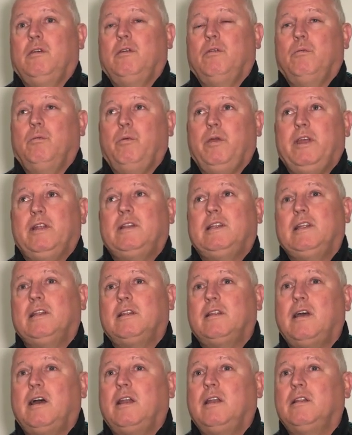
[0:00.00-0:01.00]
with the
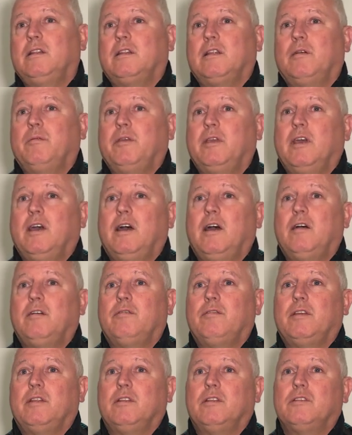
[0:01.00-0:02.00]
talent that we have
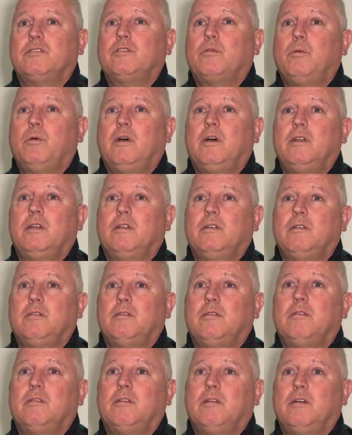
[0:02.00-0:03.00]
in the squad,
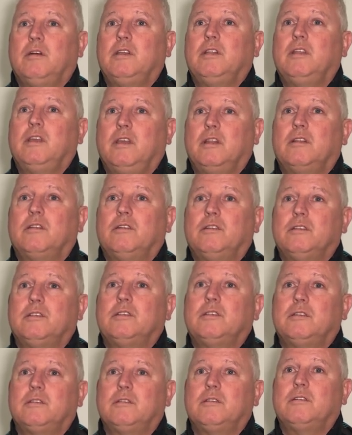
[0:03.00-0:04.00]
I think
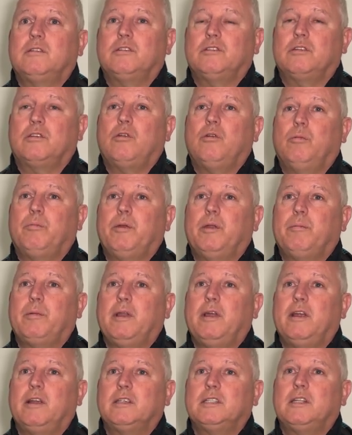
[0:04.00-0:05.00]
there's a couple of
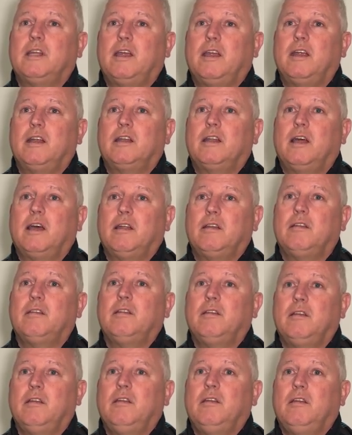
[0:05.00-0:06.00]
players there that,
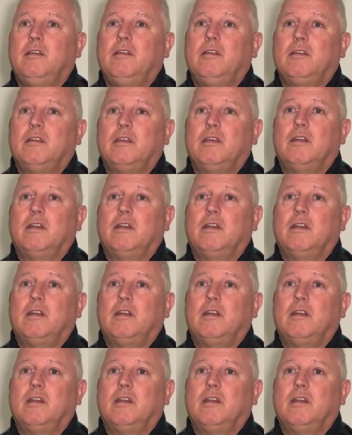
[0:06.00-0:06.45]
you